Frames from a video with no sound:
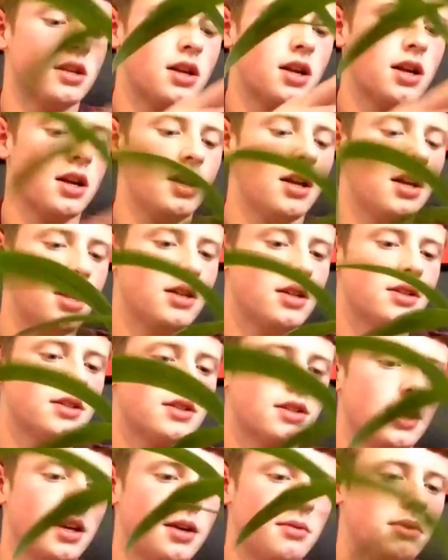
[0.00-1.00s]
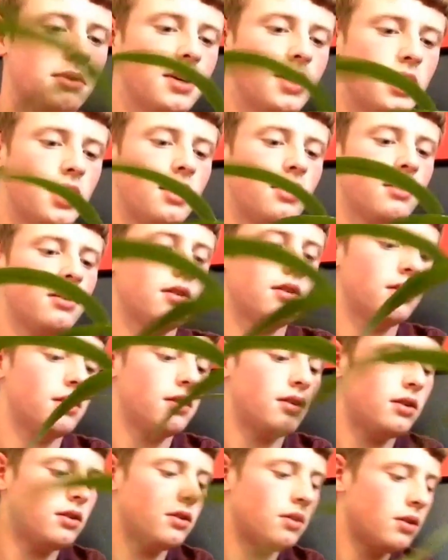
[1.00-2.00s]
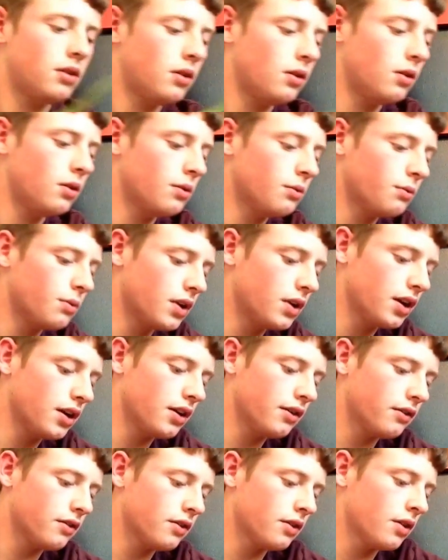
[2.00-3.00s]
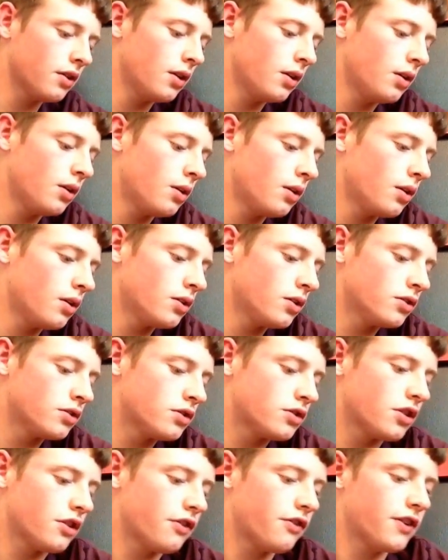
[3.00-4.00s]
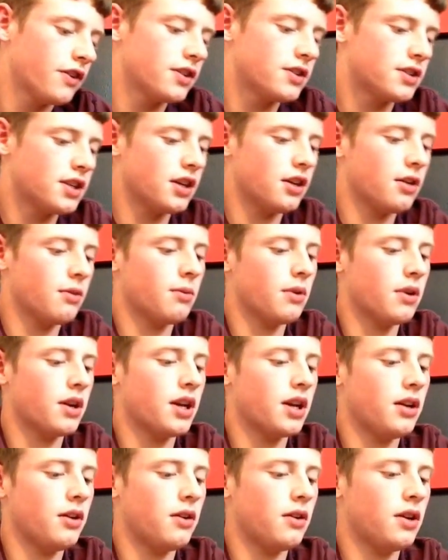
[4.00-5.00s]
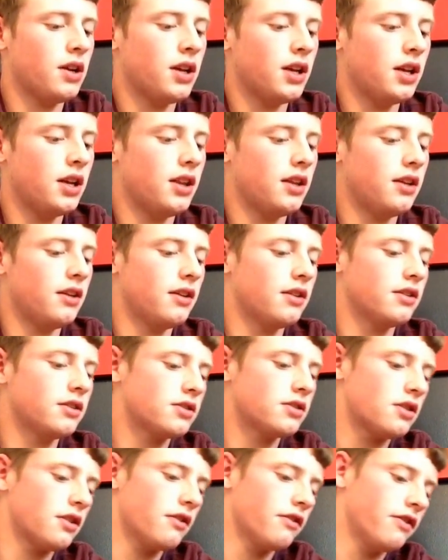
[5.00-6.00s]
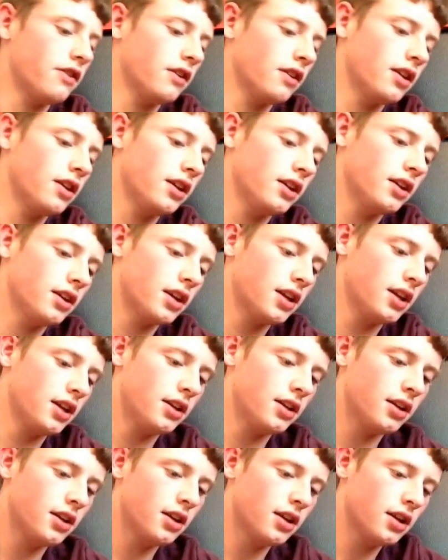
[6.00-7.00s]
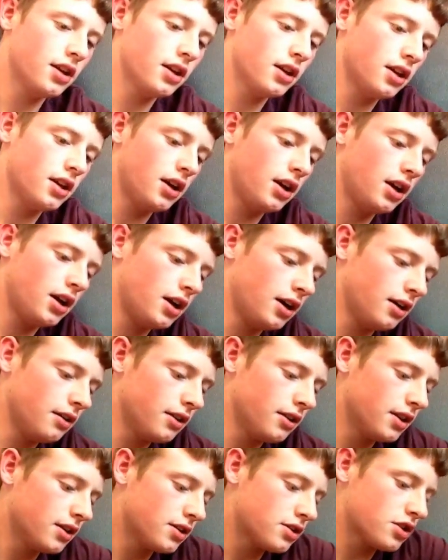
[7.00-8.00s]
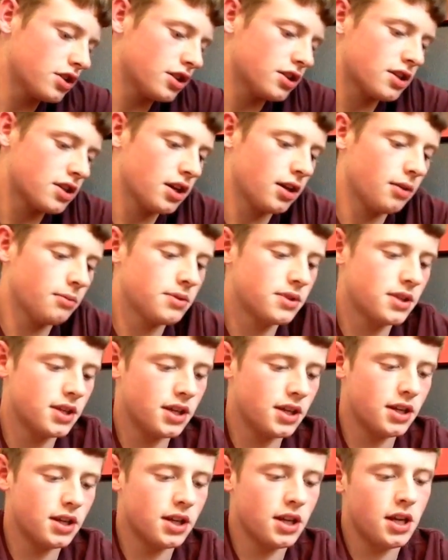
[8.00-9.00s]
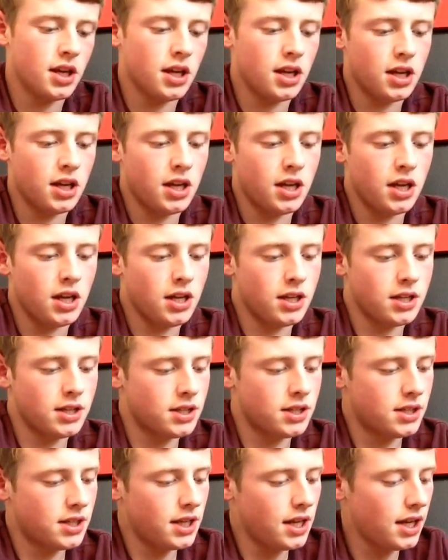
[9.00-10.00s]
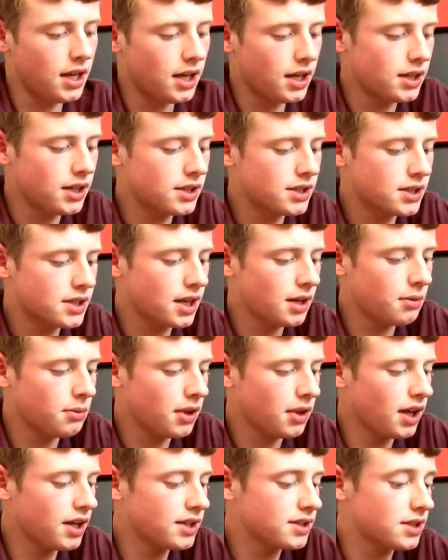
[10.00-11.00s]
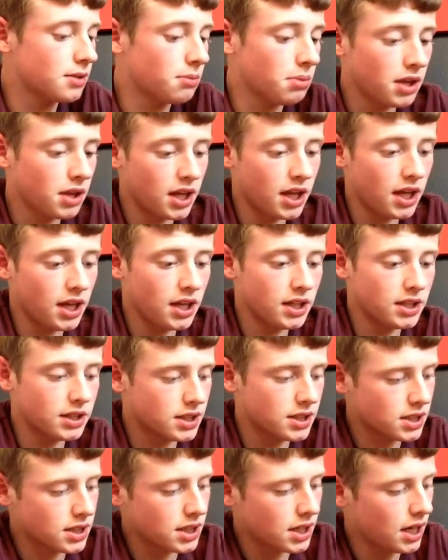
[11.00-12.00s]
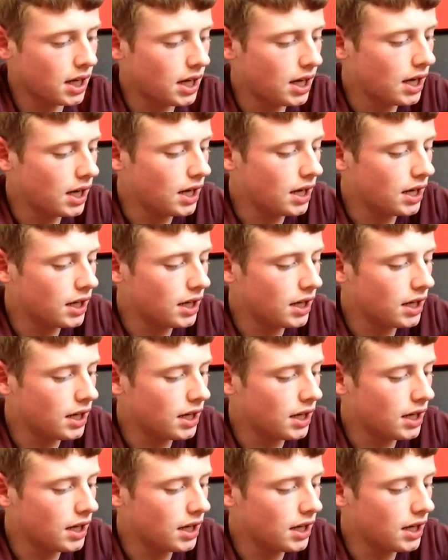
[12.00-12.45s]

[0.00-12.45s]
kind of slam it down on whatever surface that you're working on and then start filling it again um, this just helps it sta stabilize the plants, and